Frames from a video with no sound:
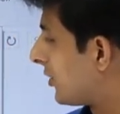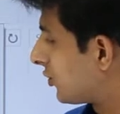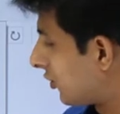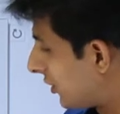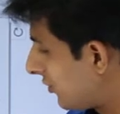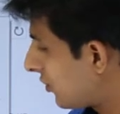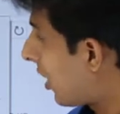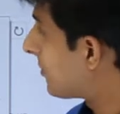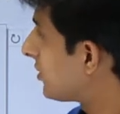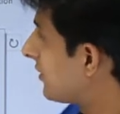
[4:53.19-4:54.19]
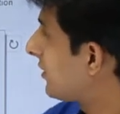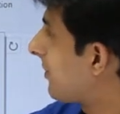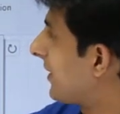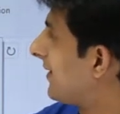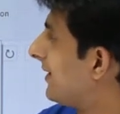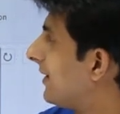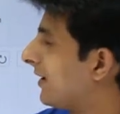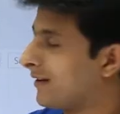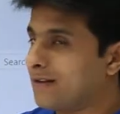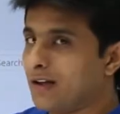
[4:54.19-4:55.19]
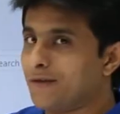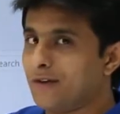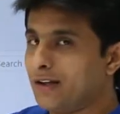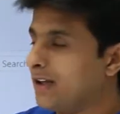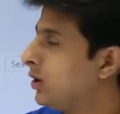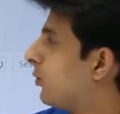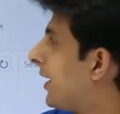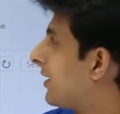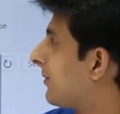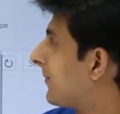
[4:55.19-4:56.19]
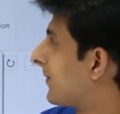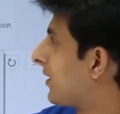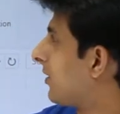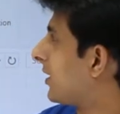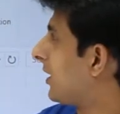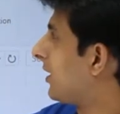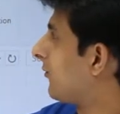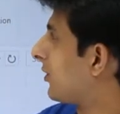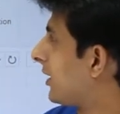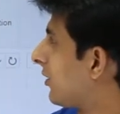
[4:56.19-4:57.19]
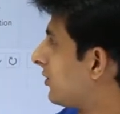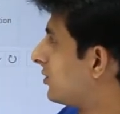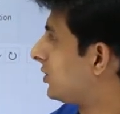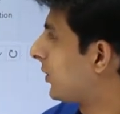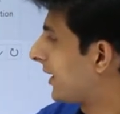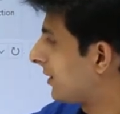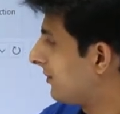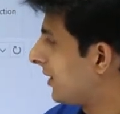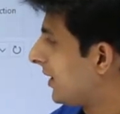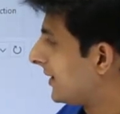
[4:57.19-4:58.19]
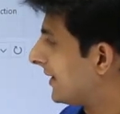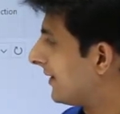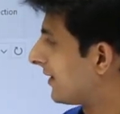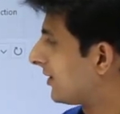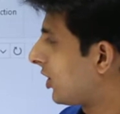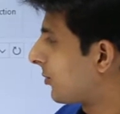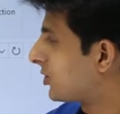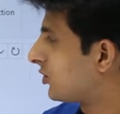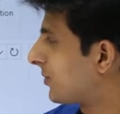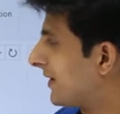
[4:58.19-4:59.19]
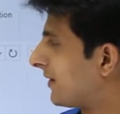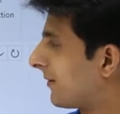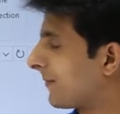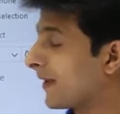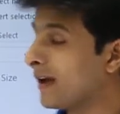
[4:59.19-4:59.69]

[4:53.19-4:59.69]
So these options are present here itself in the new item. Okay, if you click on this new item, these are the options present.